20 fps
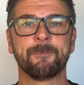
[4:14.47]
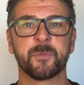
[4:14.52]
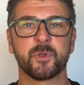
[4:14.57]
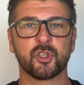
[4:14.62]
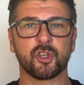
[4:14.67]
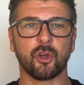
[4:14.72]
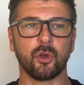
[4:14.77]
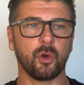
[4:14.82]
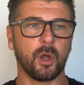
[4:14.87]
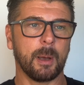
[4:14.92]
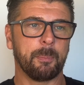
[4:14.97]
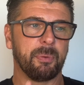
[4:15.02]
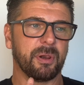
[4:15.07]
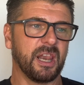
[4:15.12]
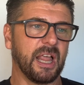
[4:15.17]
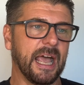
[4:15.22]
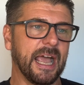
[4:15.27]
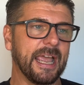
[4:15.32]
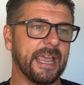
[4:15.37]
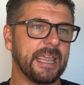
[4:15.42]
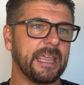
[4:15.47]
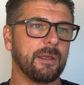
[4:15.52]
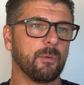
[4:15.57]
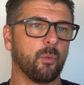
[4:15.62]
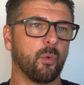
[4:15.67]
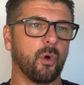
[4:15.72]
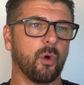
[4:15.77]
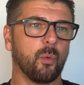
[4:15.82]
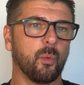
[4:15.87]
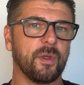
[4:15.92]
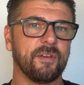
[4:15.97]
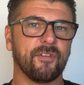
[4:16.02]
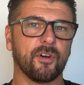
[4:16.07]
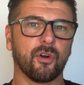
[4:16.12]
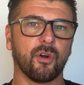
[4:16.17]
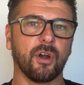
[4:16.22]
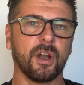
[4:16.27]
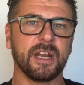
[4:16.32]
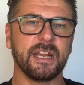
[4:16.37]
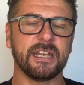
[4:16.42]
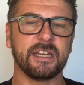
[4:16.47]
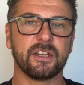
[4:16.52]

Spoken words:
So apply what we've already